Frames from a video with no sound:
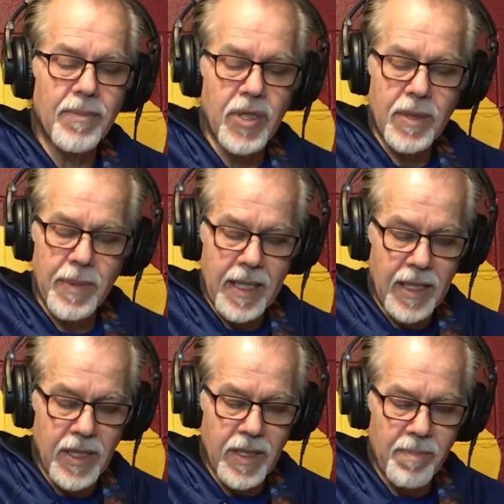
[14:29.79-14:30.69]
just
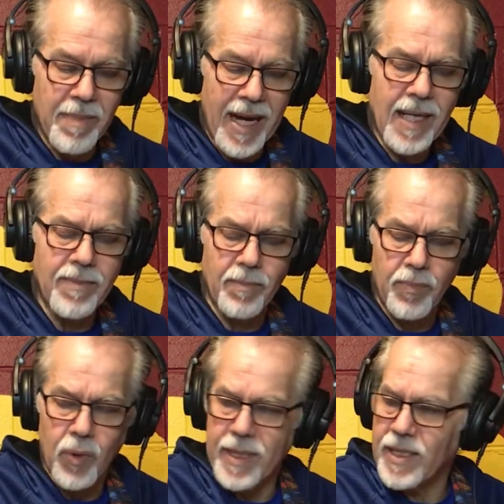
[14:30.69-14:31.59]
because it's made
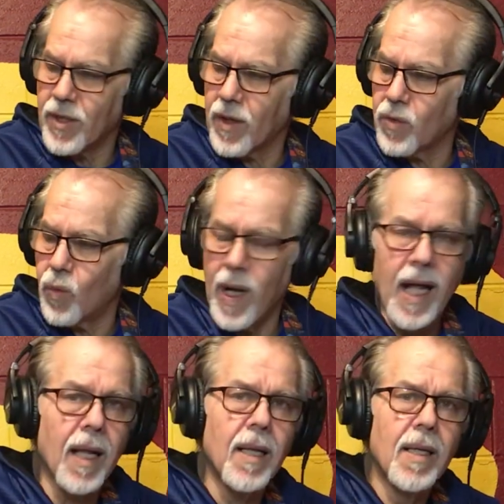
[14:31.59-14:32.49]
pretty darn
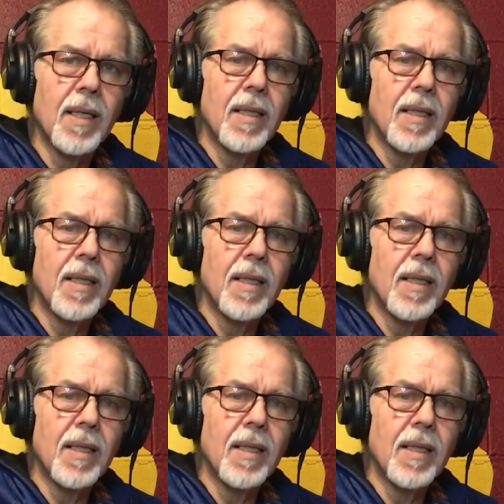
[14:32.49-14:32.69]
well.